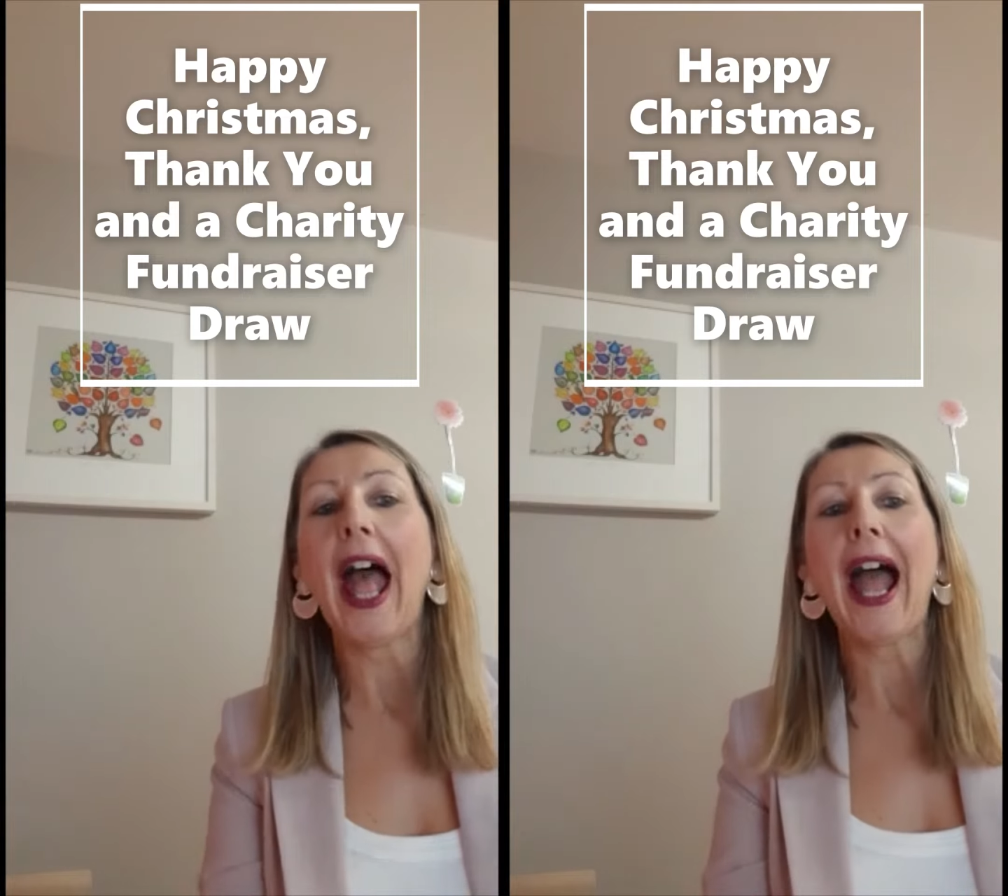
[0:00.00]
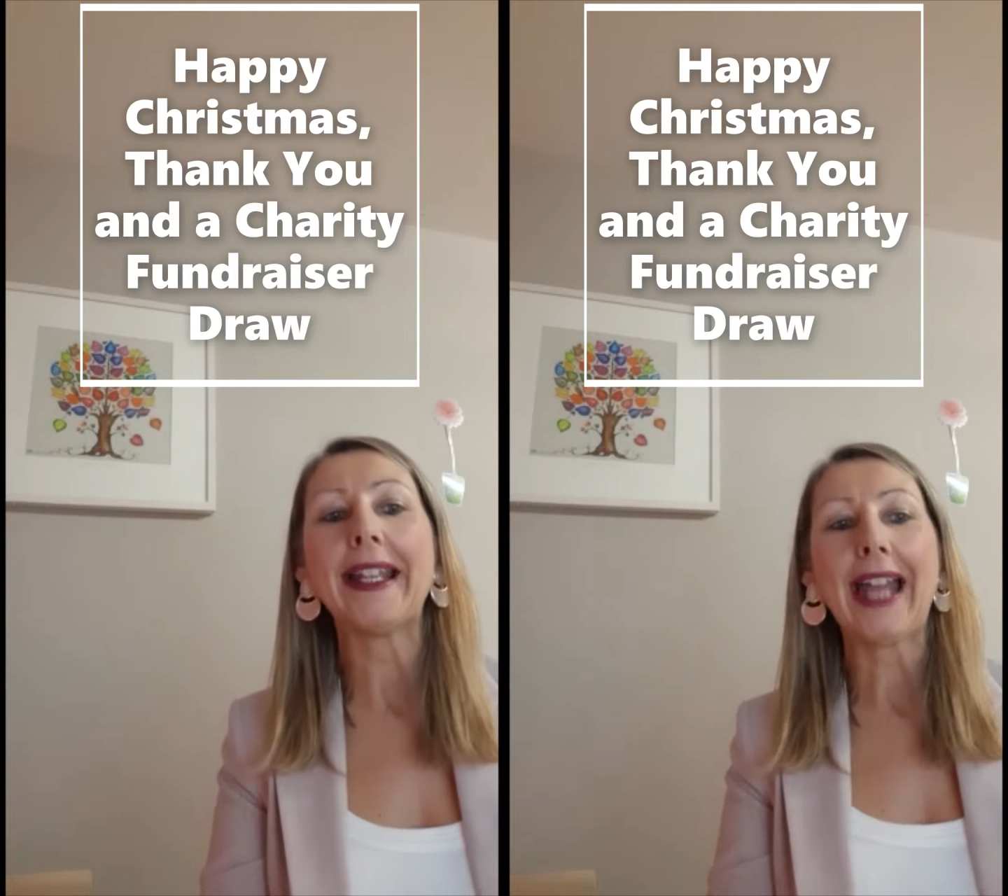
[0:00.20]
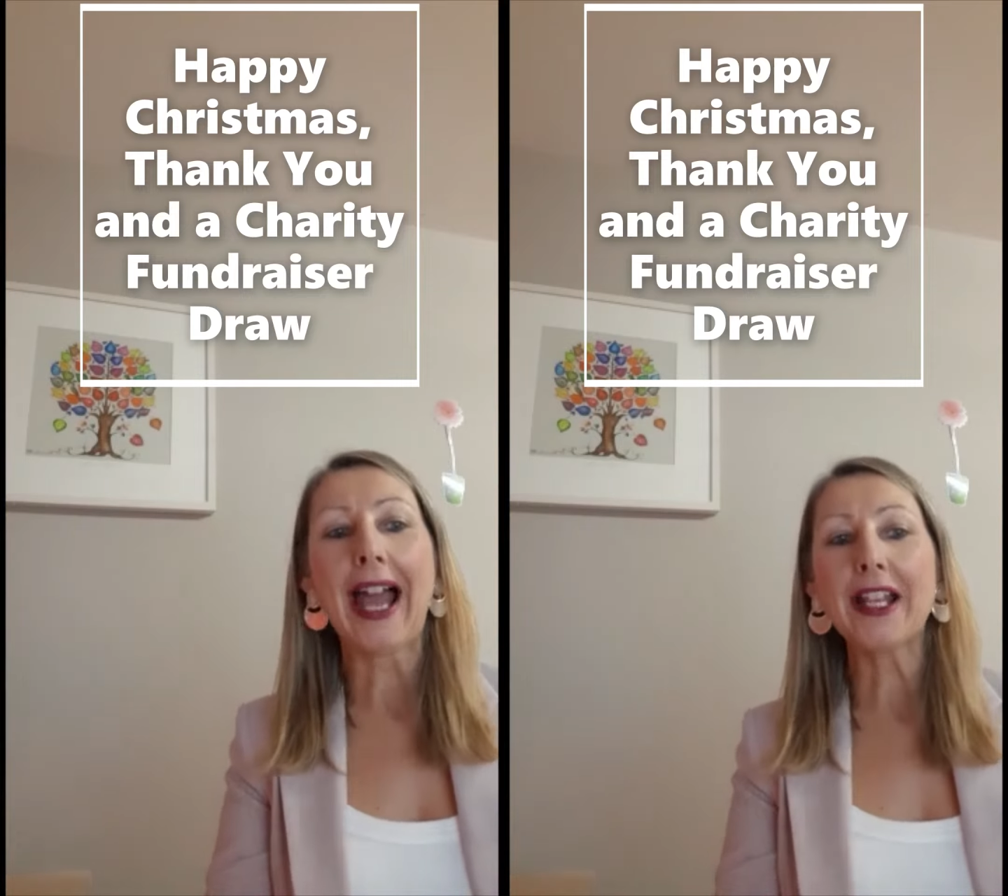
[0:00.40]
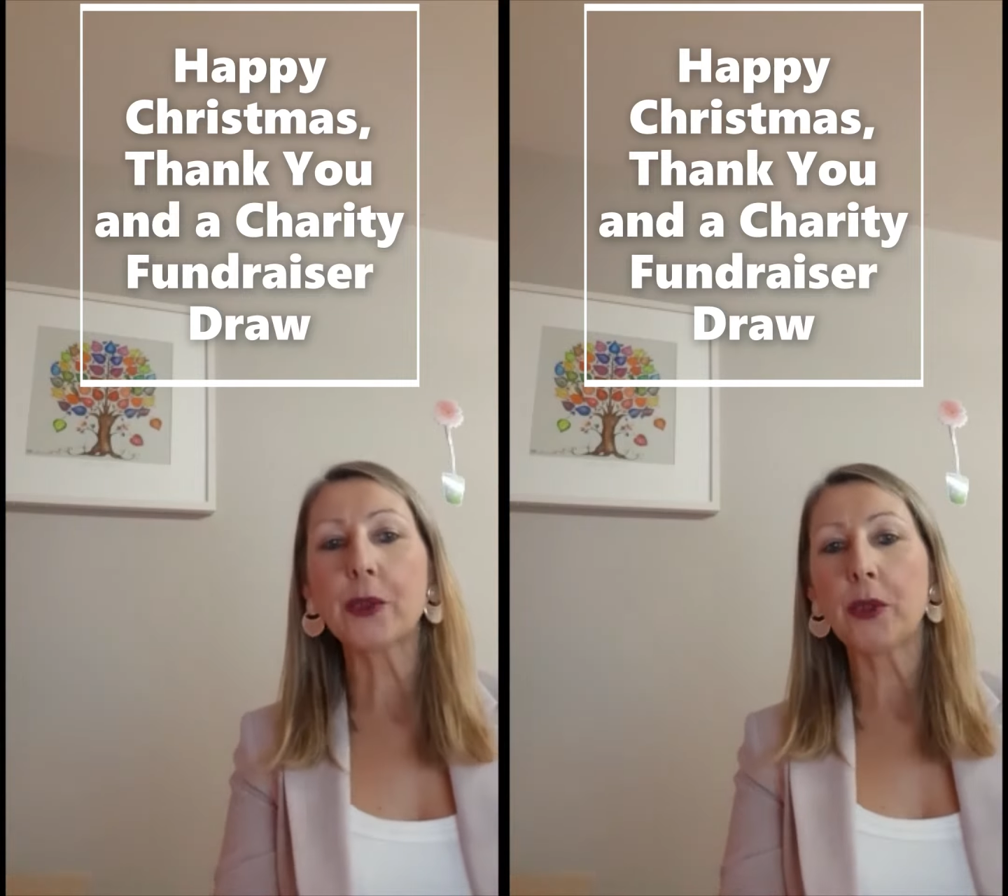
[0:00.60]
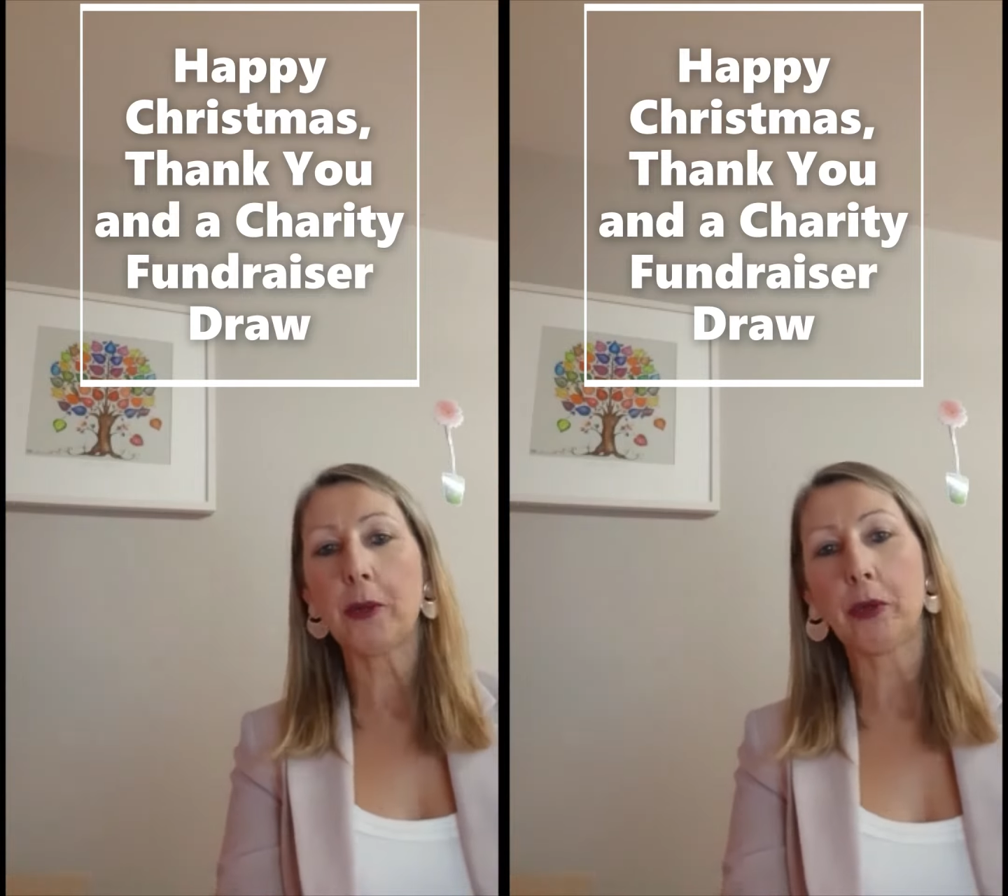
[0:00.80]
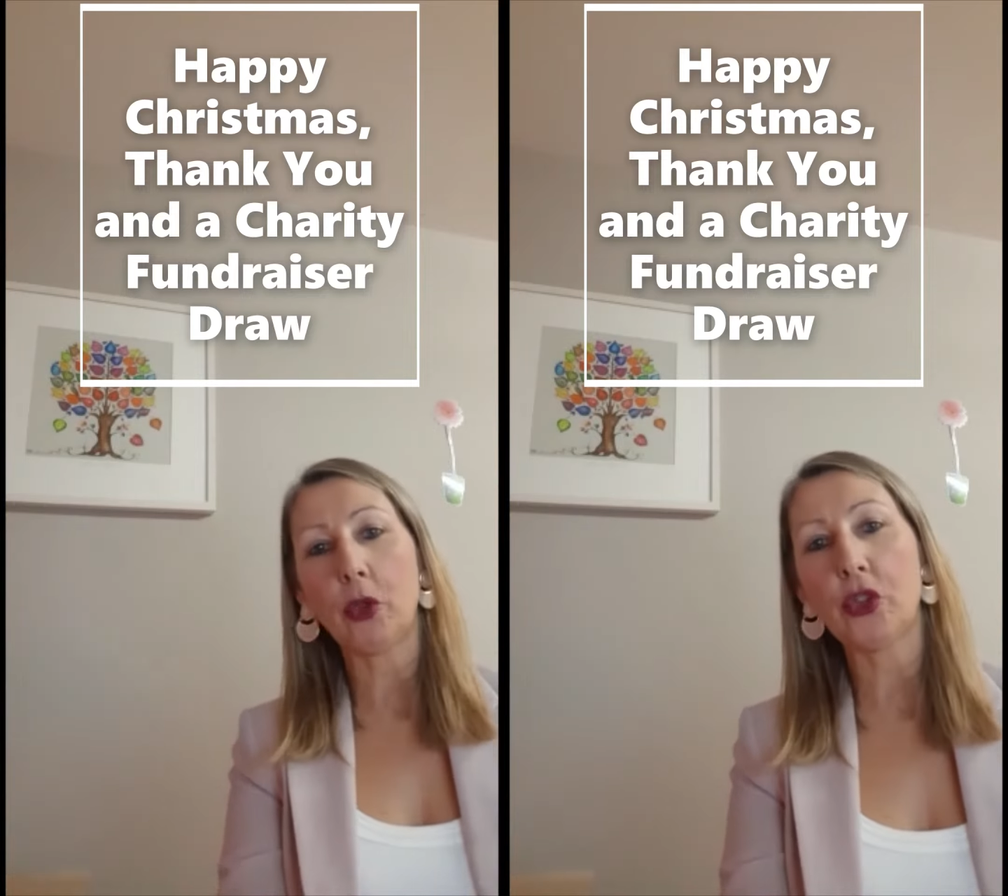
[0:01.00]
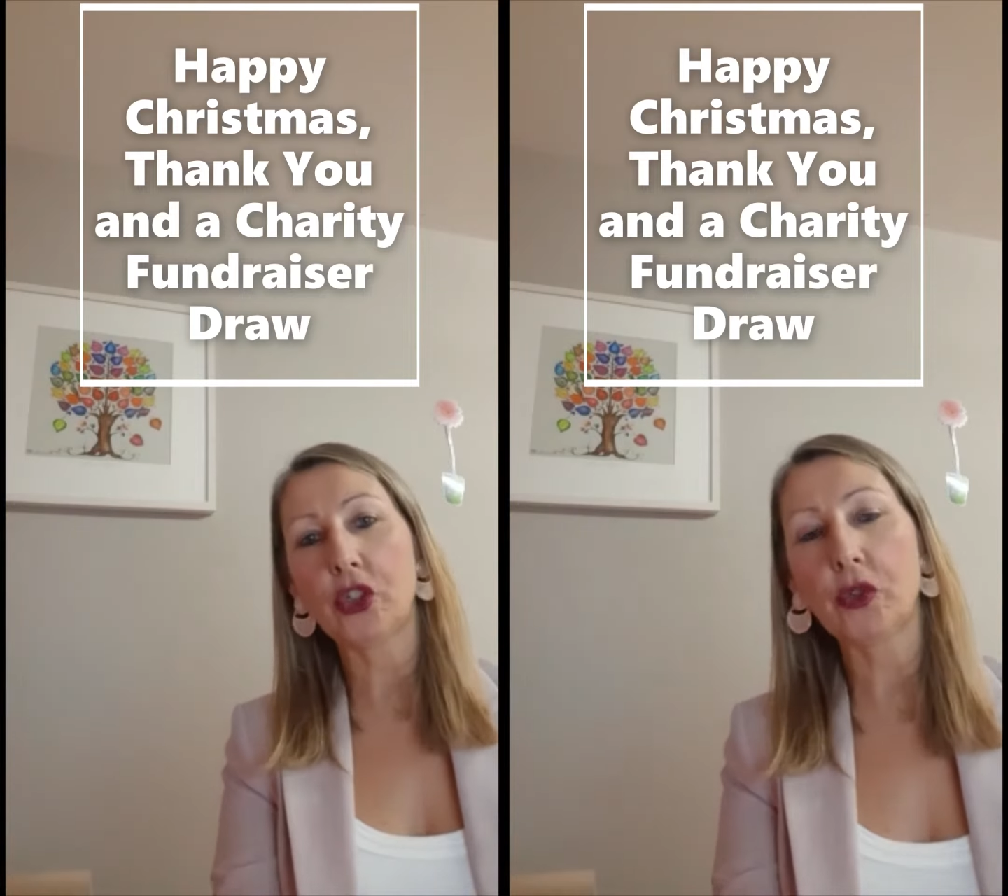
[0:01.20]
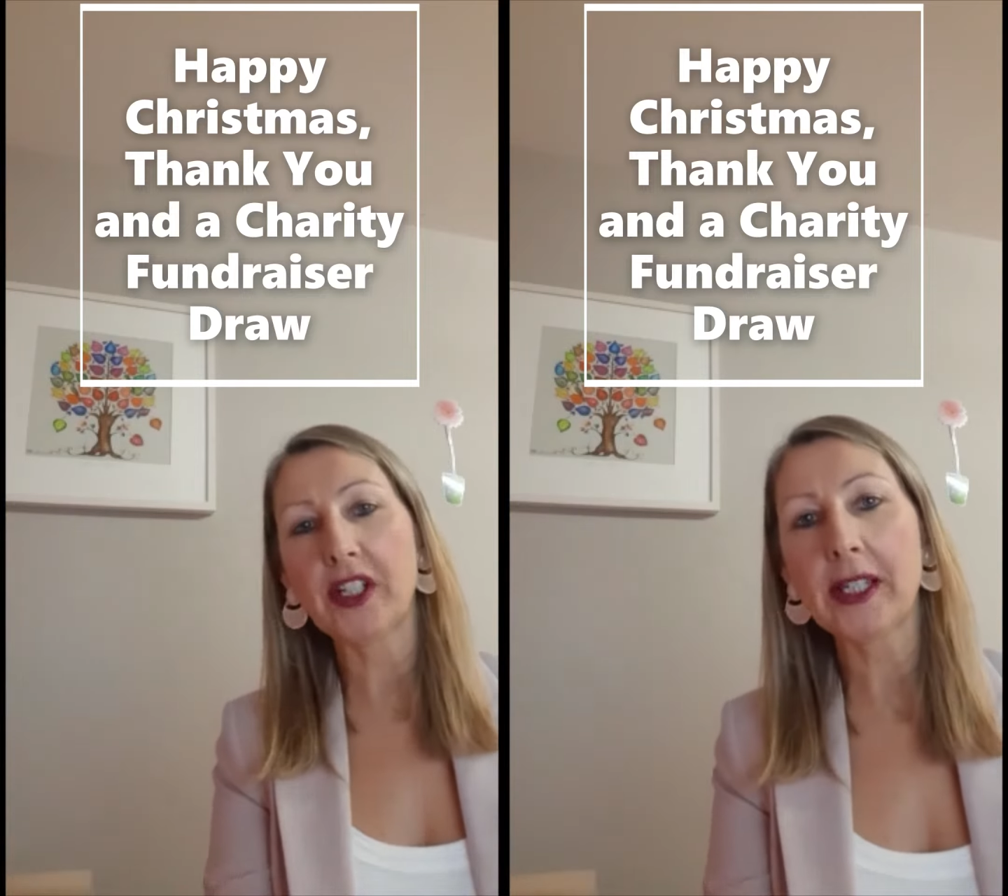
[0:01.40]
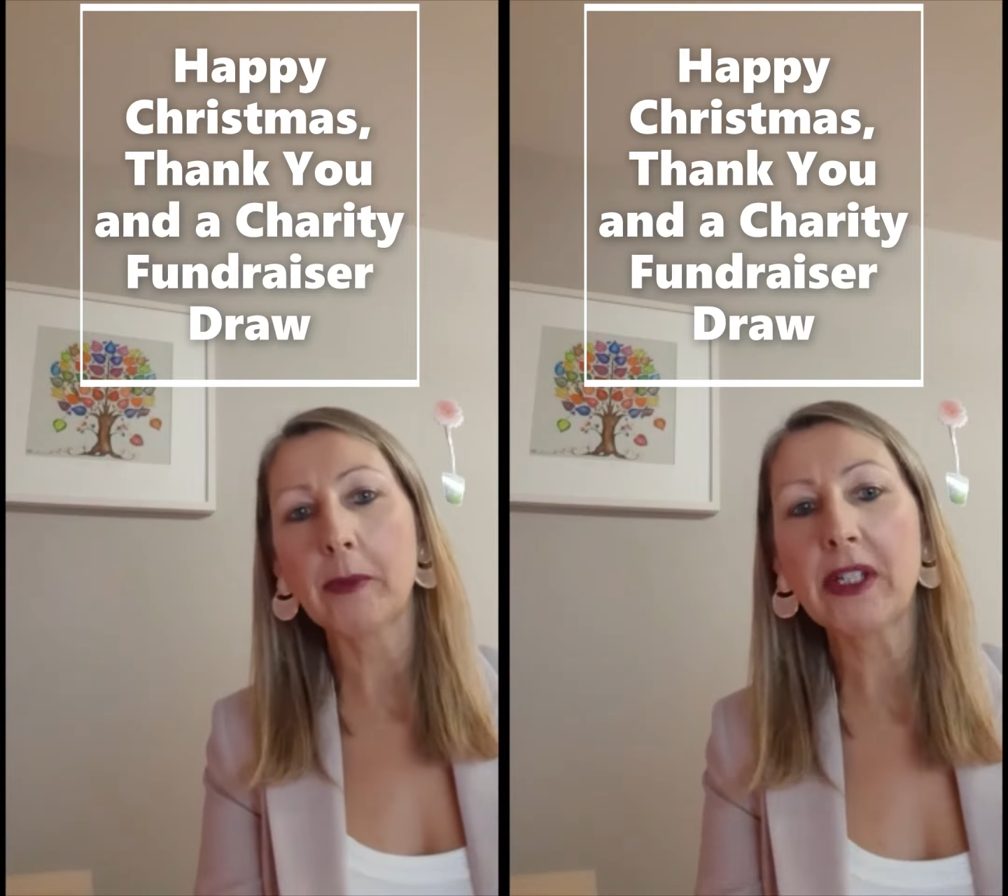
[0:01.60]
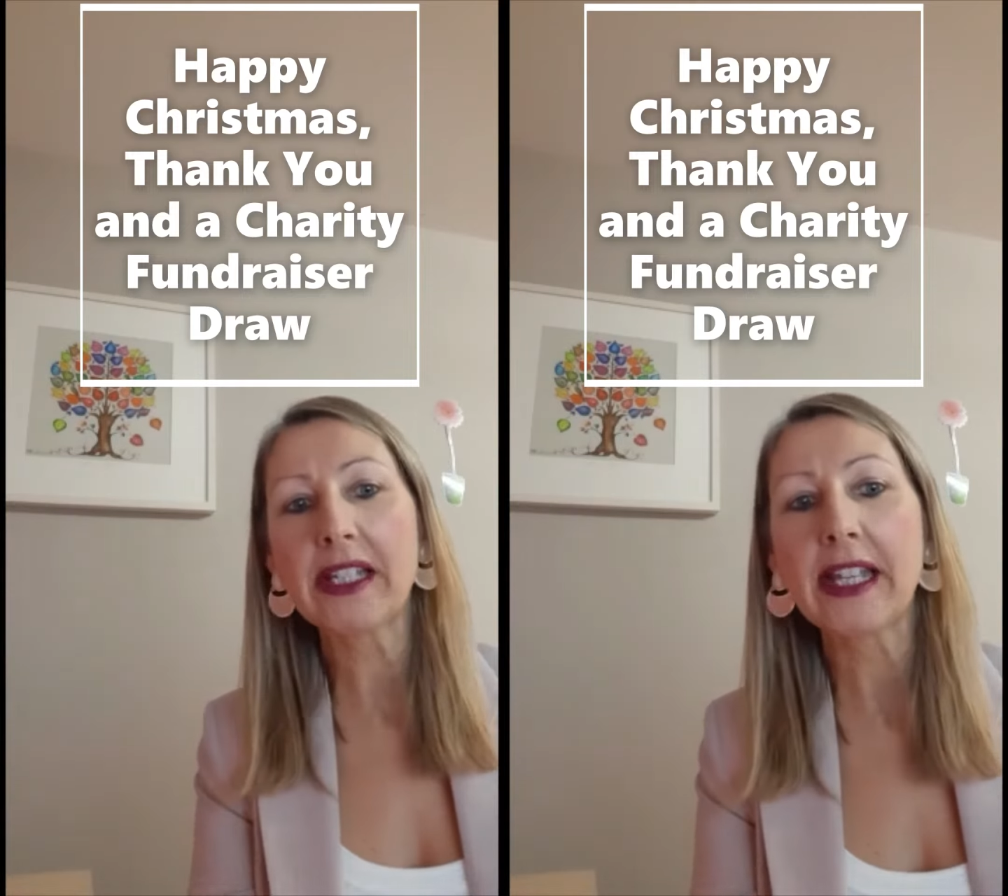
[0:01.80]
And as we approach
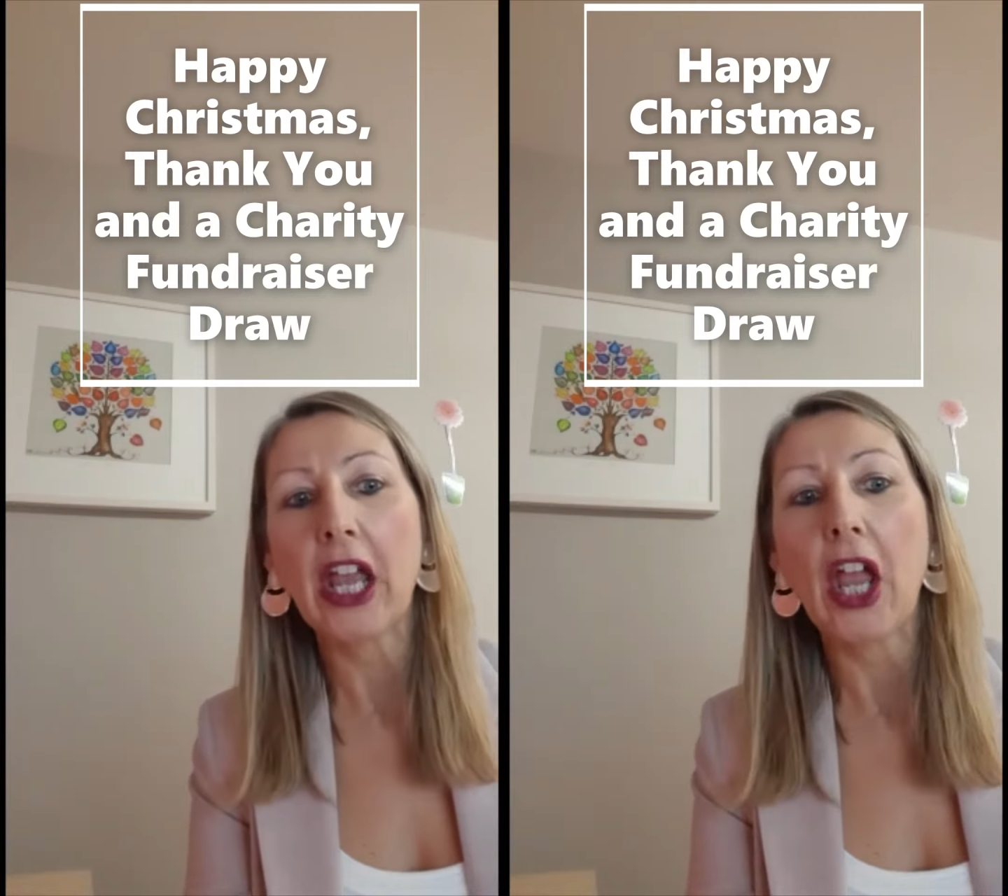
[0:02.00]
Christmas,